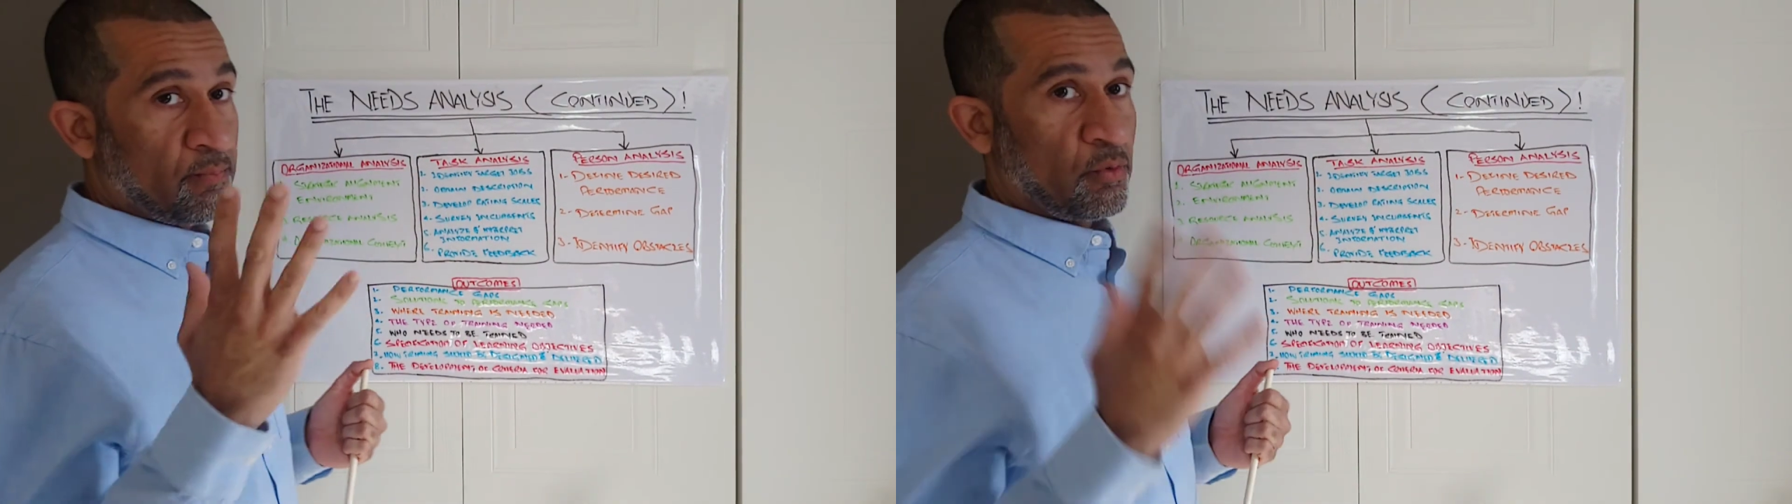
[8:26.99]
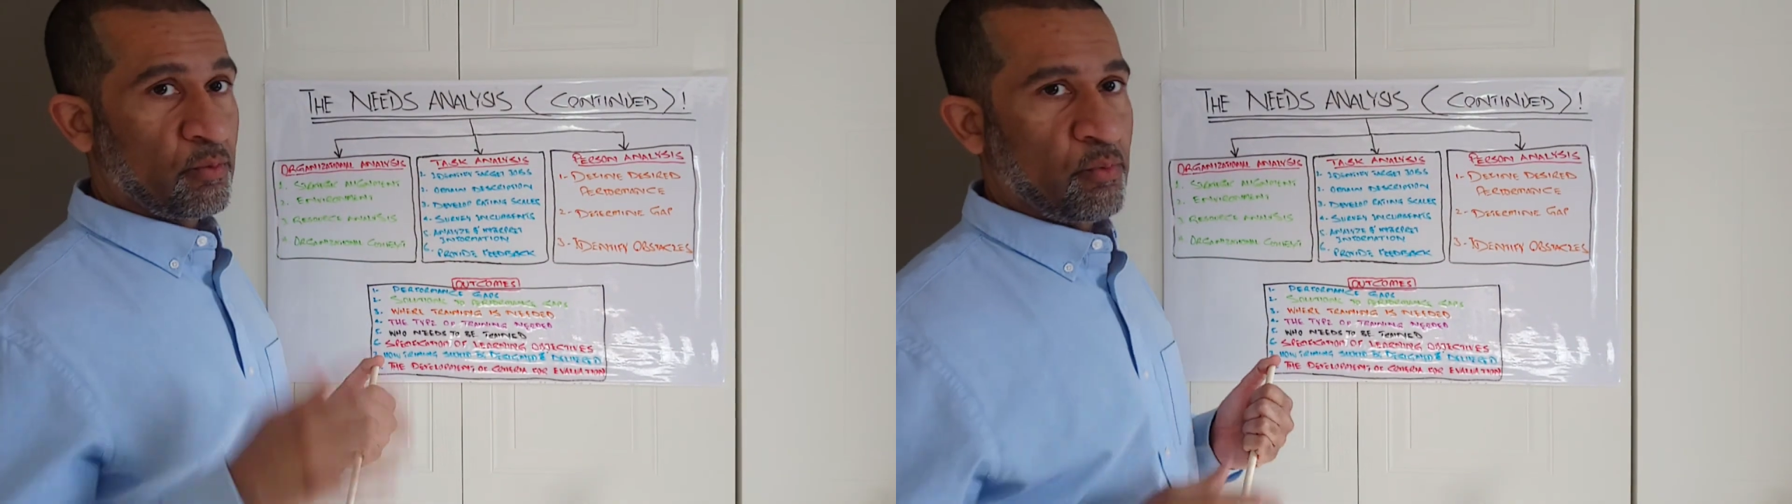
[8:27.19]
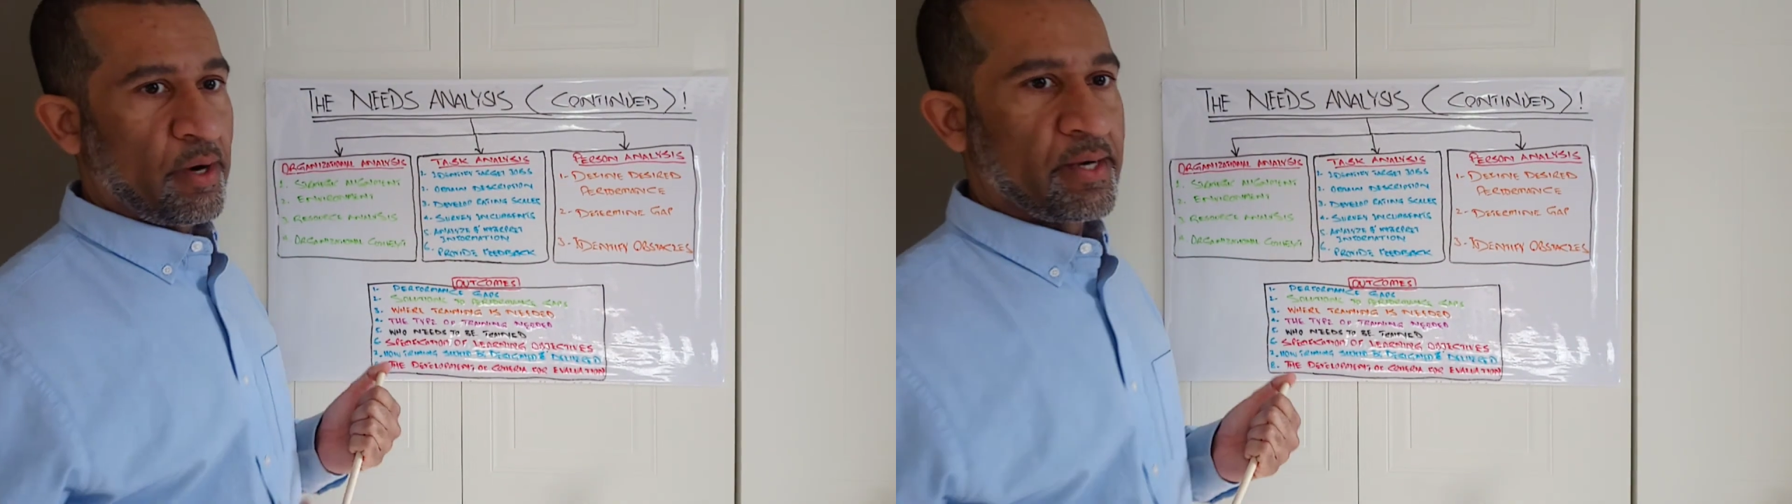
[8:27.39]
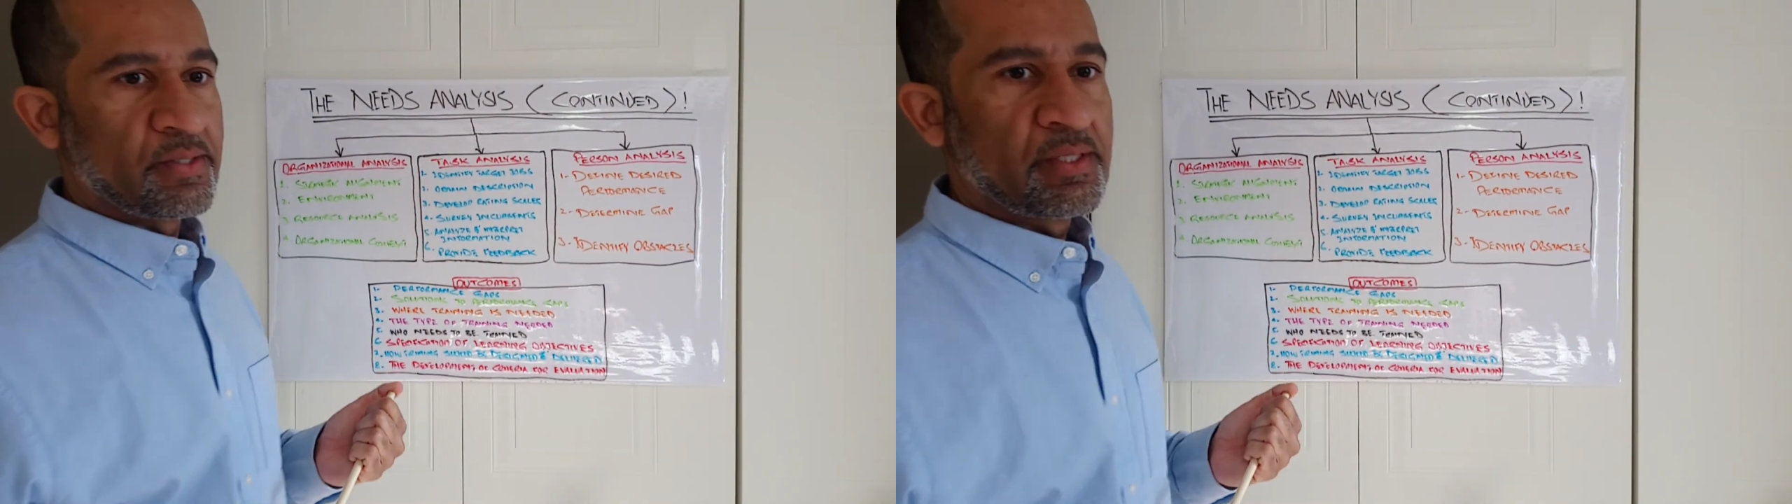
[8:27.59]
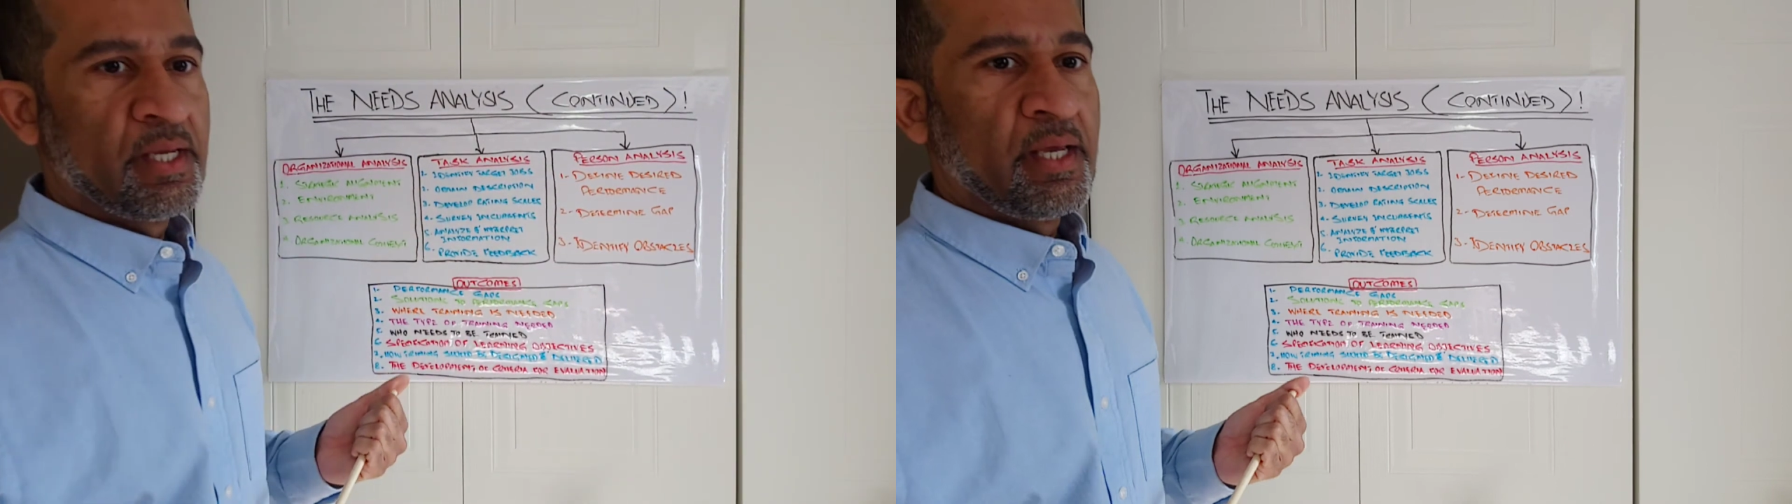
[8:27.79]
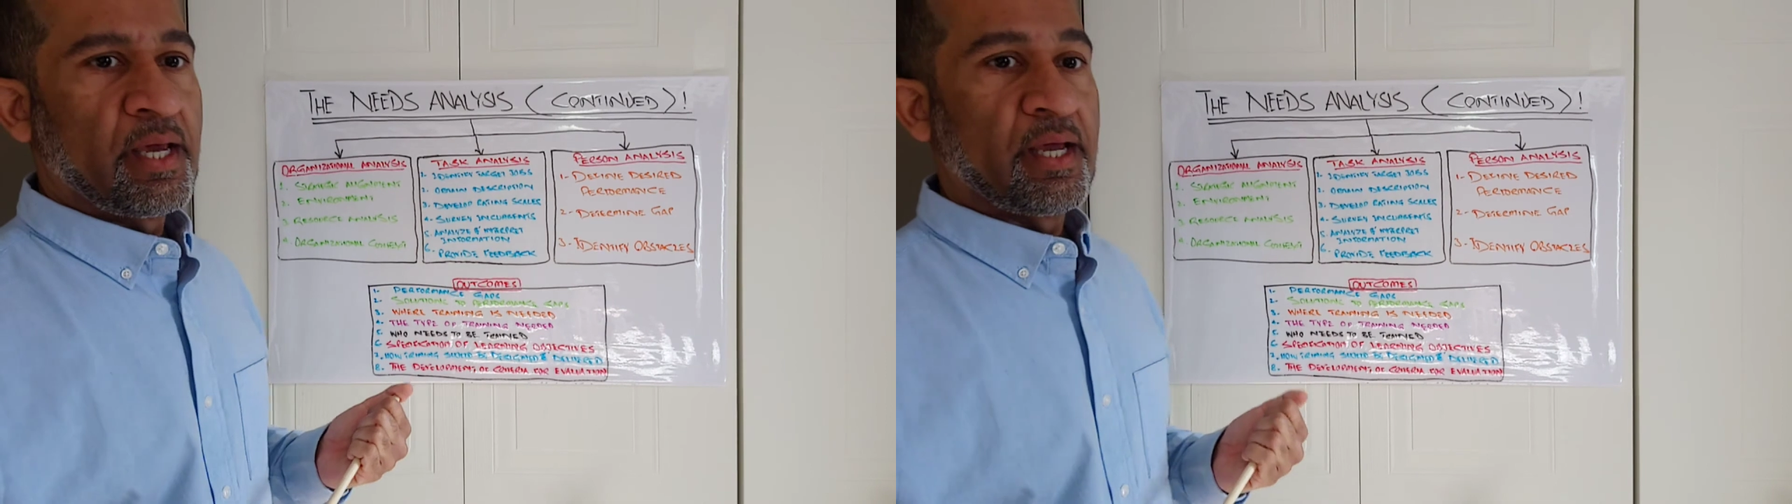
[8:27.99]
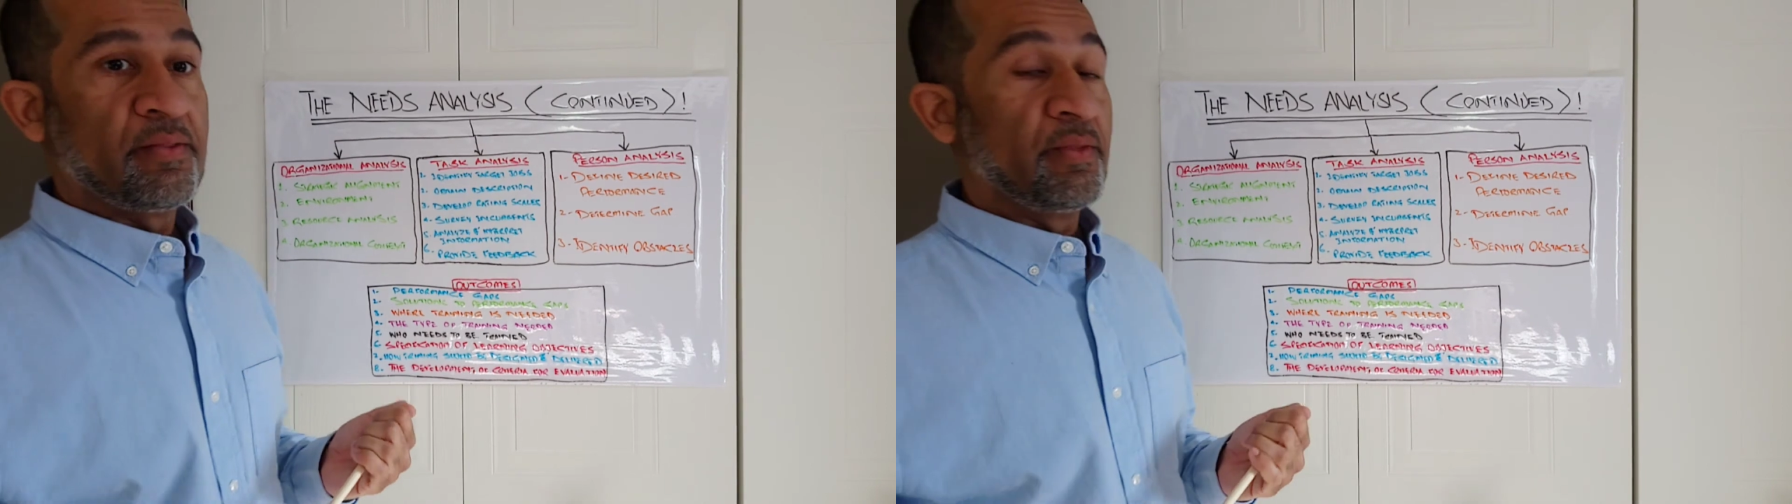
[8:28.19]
more points, and